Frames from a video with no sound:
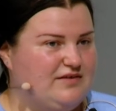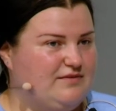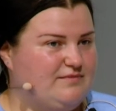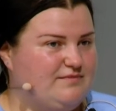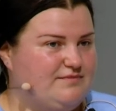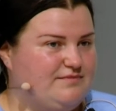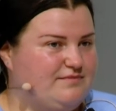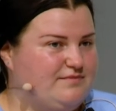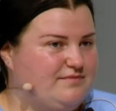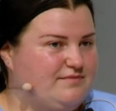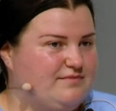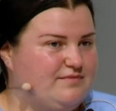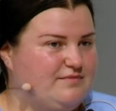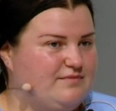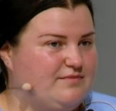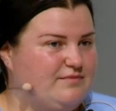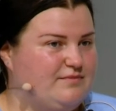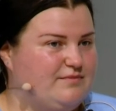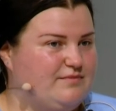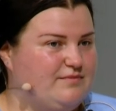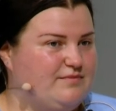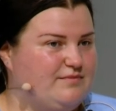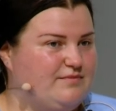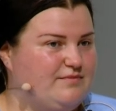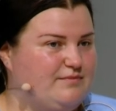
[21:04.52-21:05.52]
um,
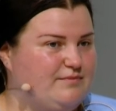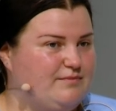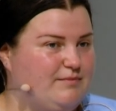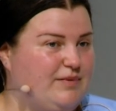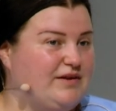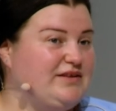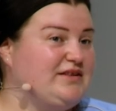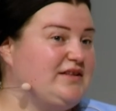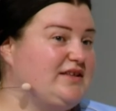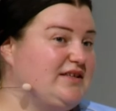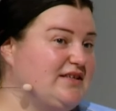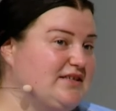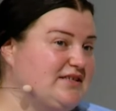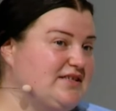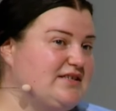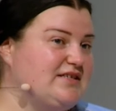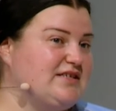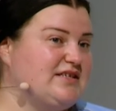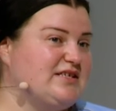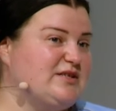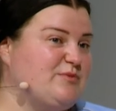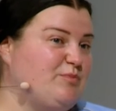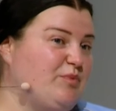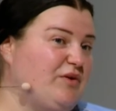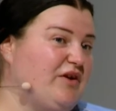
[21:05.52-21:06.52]
but
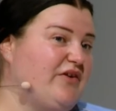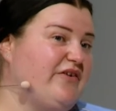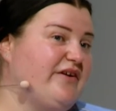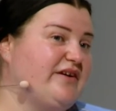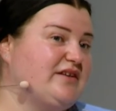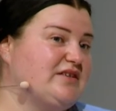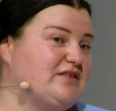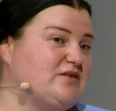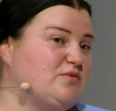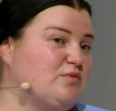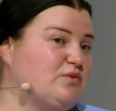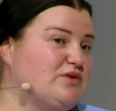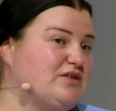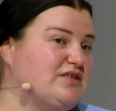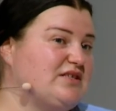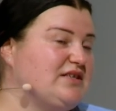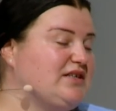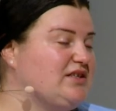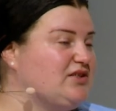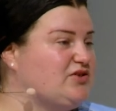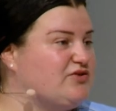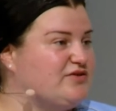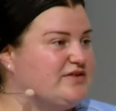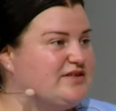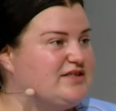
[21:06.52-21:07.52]
this experience was
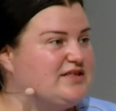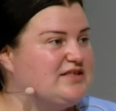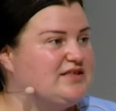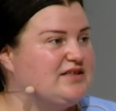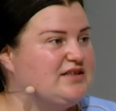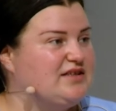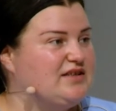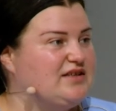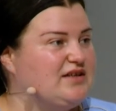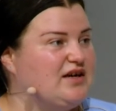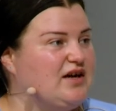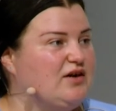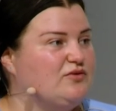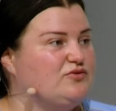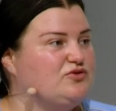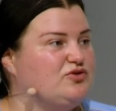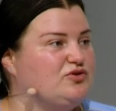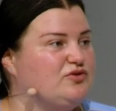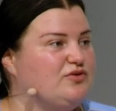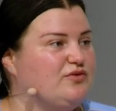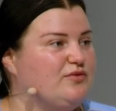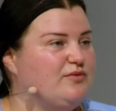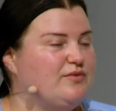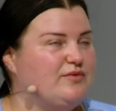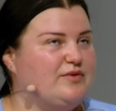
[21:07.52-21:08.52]
interesting. How
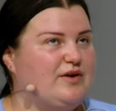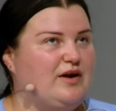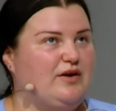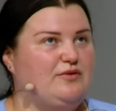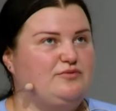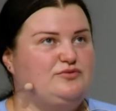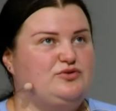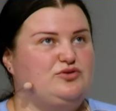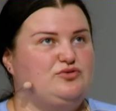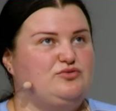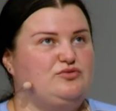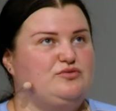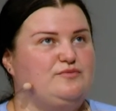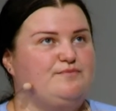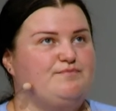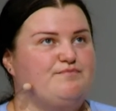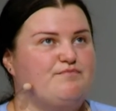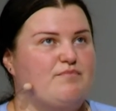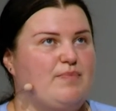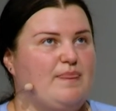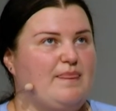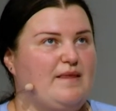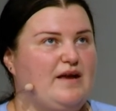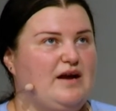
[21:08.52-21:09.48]
to how to.